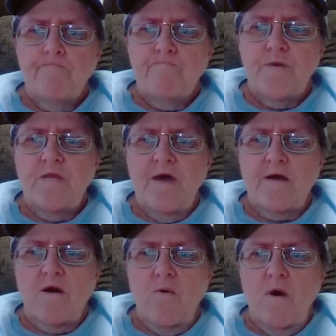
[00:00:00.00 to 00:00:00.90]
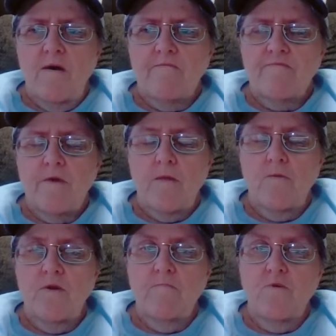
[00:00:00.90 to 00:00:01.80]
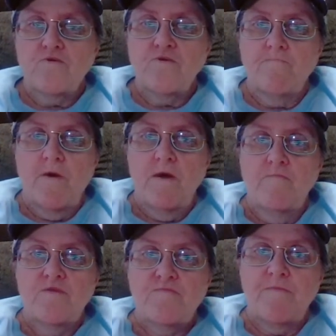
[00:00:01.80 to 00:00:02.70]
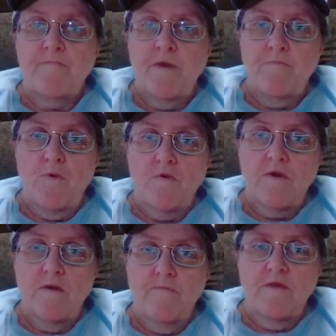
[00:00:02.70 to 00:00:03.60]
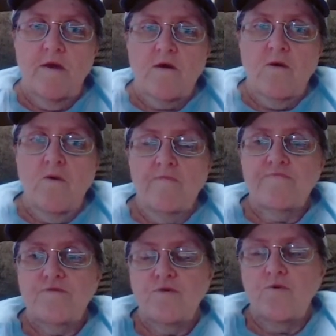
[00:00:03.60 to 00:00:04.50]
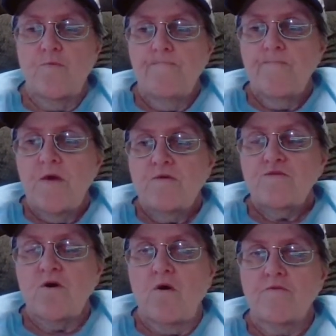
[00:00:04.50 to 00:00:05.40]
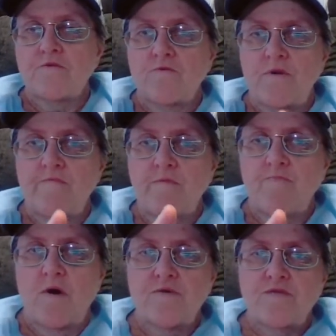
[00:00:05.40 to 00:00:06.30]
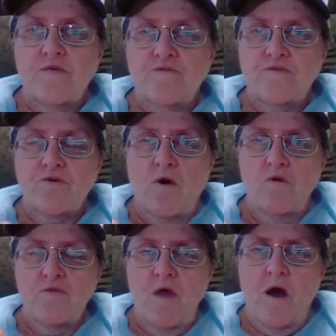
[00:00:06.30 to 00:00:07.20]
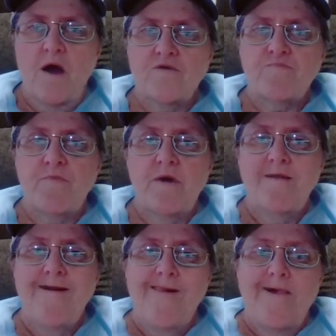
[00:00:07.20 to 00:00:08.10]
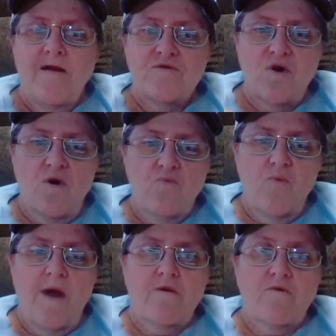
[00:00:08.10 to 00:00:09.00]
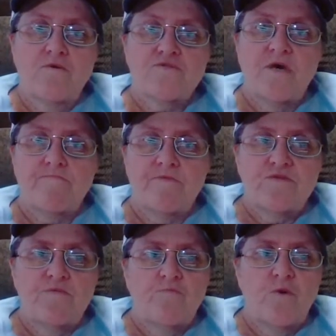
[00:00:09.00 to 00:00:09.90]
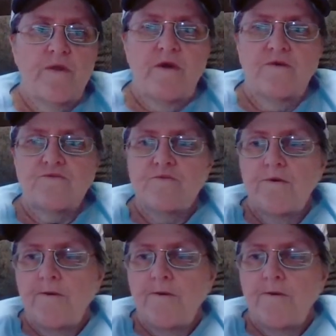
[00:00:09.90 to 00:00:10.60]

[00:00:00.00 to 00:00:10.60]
be let go of. Not only emotional environments, but people can be let go of too. It's called the grieving process. It's called loss, but it's called radical acceptance of what is.